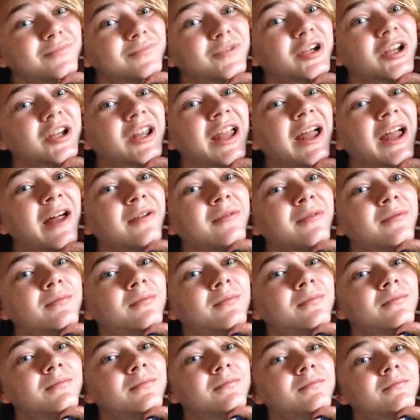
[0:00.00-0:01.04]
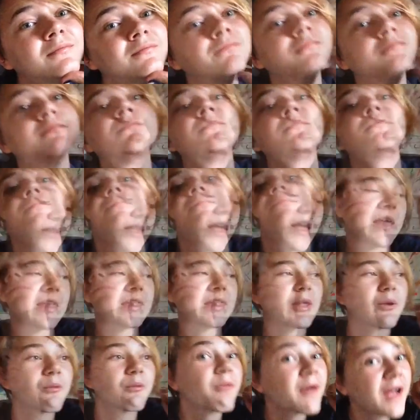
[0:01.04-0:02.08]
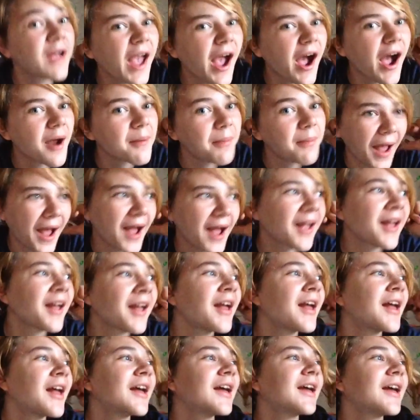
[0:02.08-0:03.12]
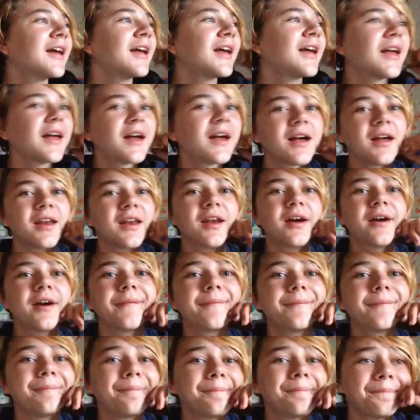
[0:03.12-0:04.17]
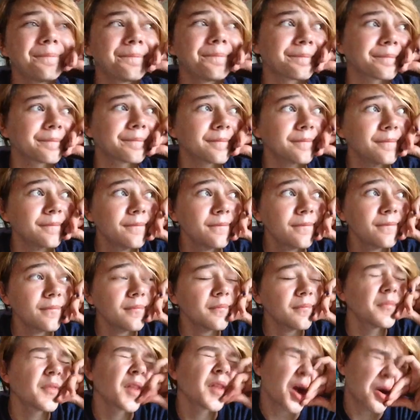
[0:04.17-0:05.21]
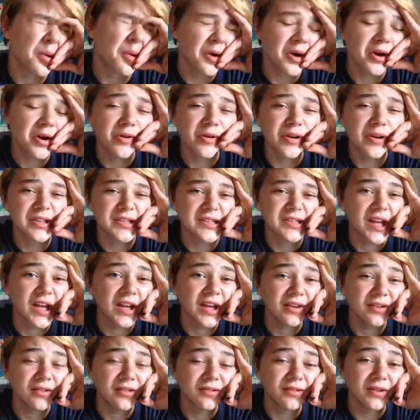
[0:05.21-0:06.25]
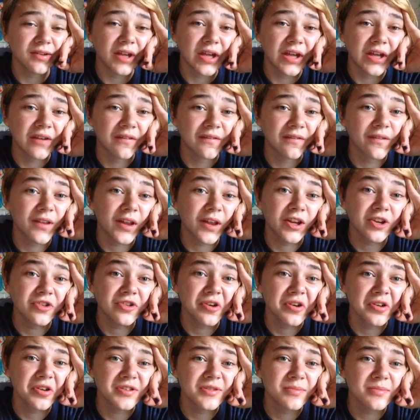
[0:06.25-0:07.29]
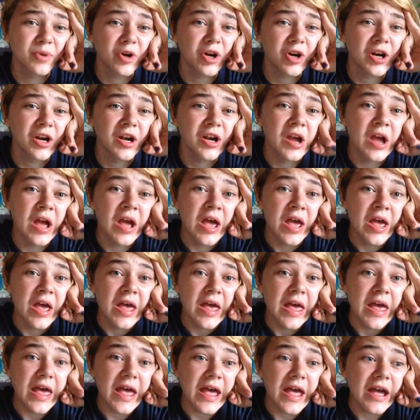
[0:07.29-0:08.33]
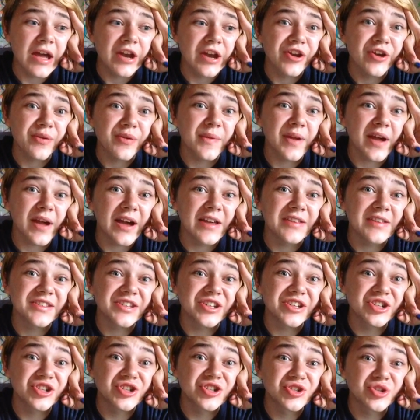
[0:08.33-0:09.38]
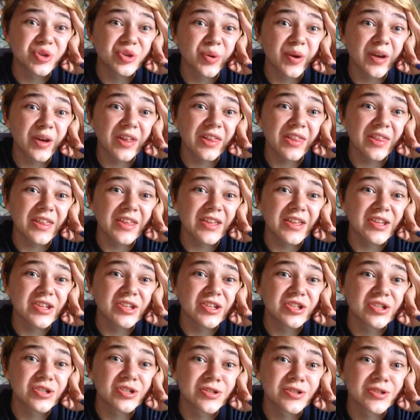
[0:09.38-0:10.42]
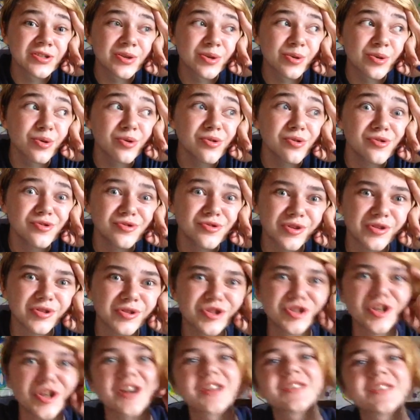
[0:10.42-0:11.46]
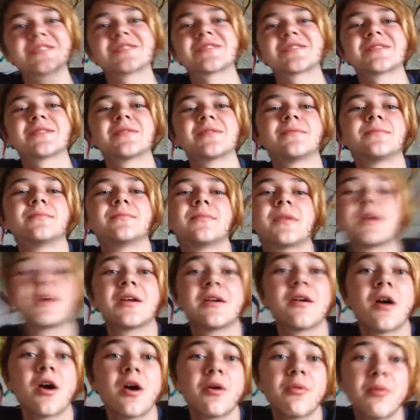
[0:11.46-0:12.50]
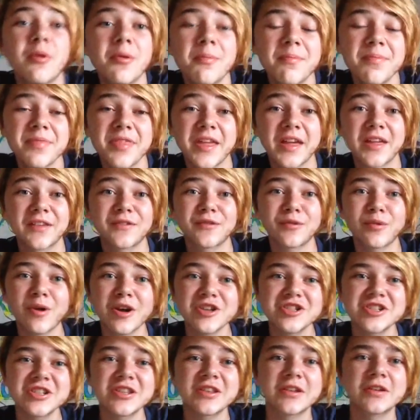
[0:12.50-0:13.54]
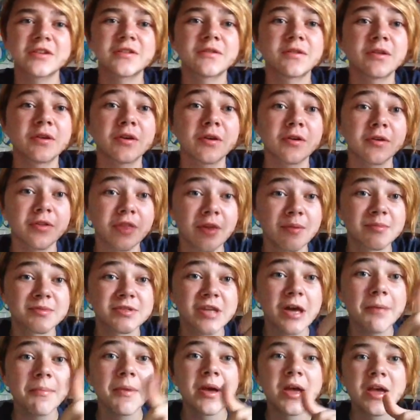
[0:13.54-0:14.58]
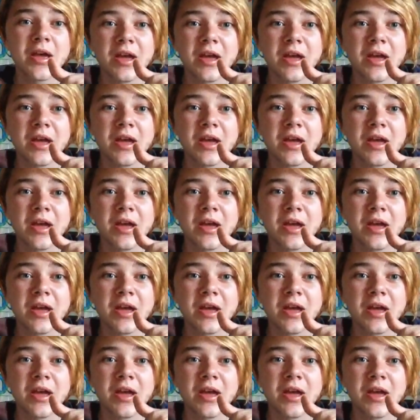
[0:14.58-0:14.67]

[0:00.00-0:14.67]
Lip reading: Pretty well. Okay, so guys, so we are back. And, I'm gonna go outside and fly drone some more. And I hope you guys enjoy these cool drone shots. Well, thanks for watching. Give this video a thumbs up.